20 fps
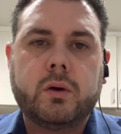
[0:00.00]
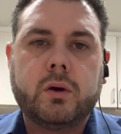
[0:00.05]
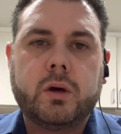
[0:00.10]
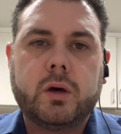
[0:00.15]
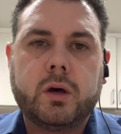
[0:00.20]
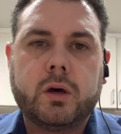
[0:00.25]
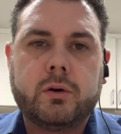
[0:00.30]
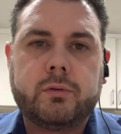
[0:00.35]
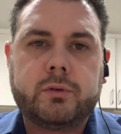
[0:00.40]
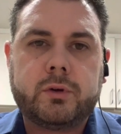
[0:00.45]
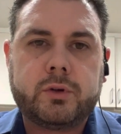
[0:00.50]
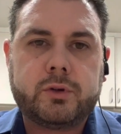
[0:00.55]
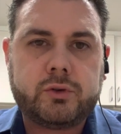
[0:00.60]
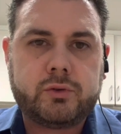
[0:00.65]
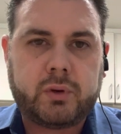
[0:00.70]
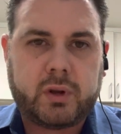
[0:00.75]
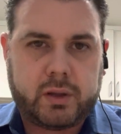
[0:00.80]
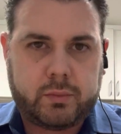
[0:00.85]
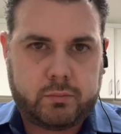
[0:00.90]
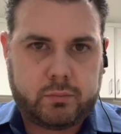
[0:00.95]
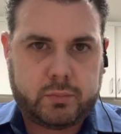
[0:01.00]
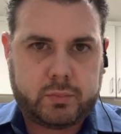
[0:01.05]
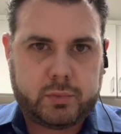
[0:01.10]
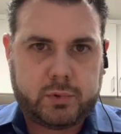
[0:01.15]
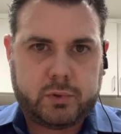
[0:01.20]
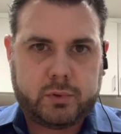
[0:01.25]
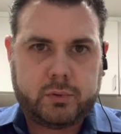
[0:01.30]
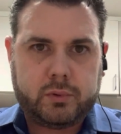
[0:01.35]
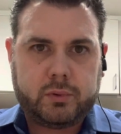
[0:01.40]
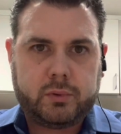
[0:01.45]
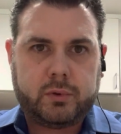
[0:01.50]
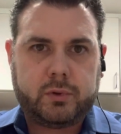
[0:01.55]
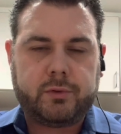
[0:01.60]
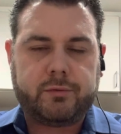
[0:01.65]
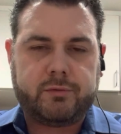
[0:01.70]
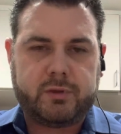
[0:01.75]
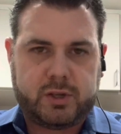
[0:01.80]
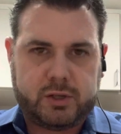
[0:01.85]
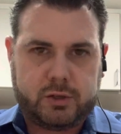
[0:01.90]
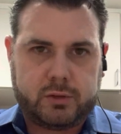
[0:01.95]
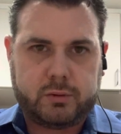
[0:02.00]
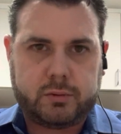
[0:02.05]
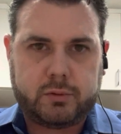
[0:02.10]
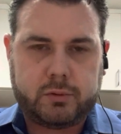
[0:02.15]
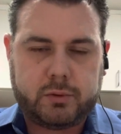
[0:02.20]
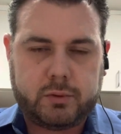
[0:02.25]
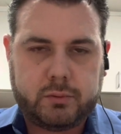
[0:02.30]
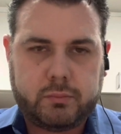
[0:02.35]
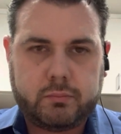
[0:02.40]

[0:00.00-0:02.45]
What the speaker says: of your dreams, your visions.